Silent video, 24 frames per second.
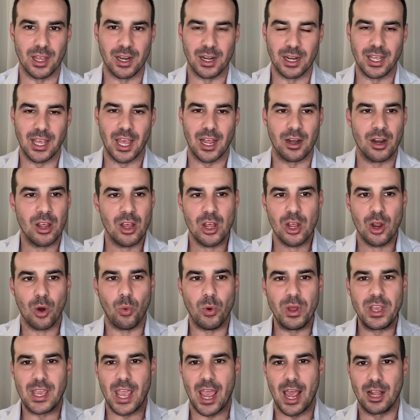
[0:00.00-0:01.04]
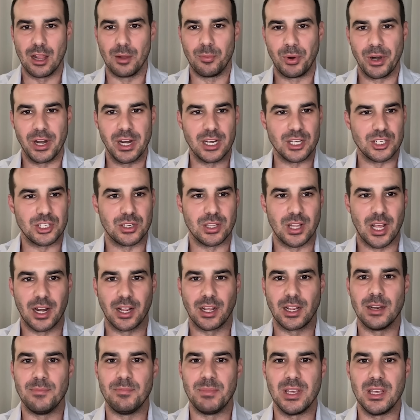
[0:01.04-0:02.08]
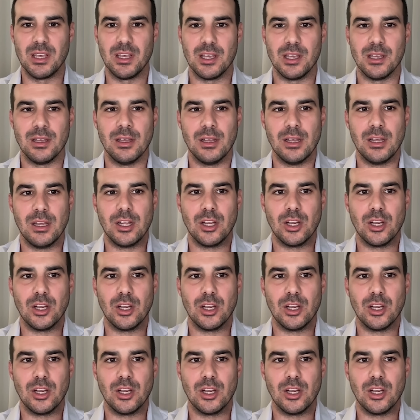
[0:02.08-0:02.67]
And again, we calibrate it so that it can be